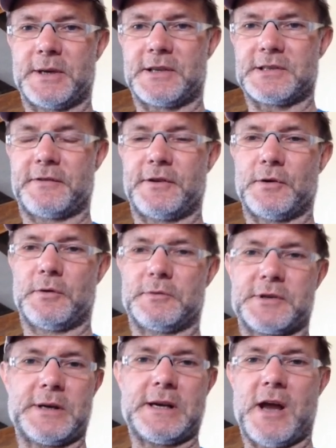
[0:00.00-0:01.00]
because if
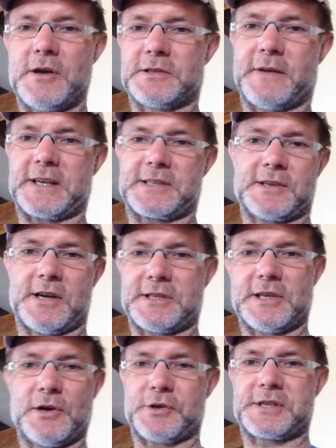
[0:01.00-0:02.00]
you're doing loads of exercise
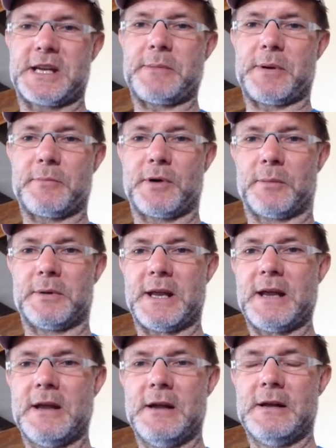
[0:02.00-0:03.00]
and you're not sleeping
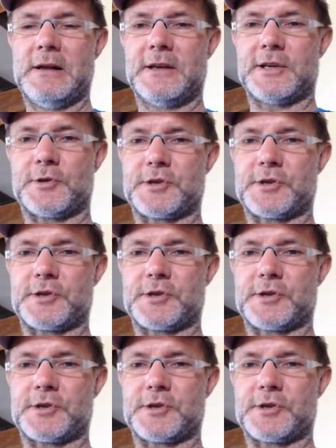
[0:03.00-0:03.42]
properly, you're